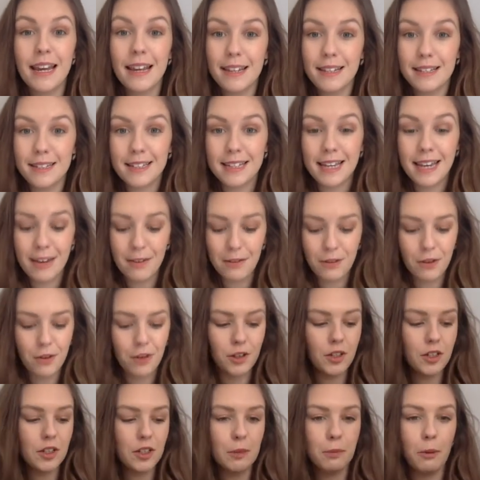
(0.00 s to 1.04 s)
See if you
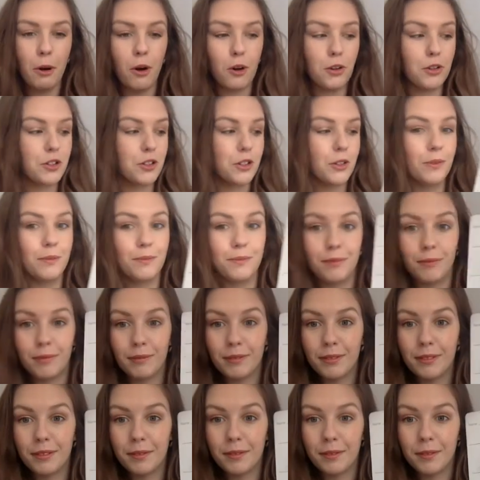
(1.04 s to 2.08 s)
can spot
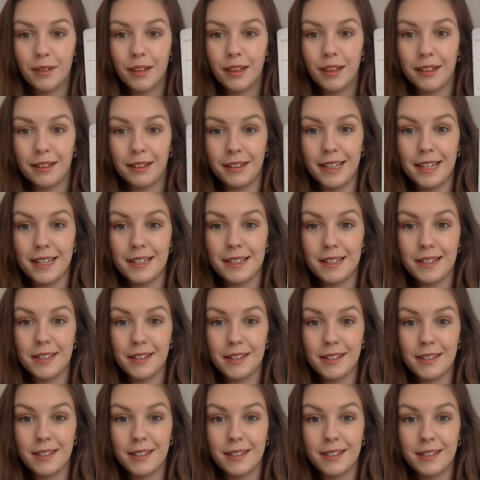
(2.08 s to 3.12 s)
this
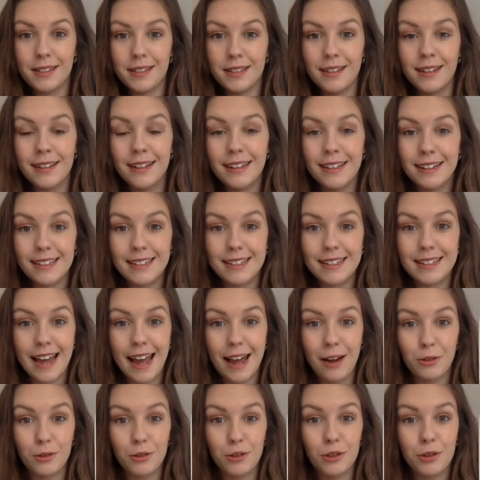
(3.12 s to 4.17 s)
S
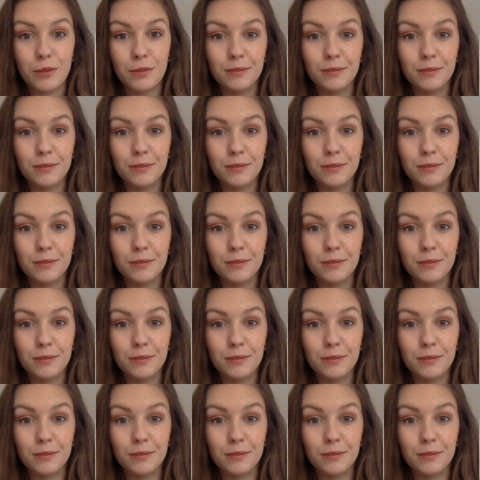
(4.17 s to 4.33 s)
sound.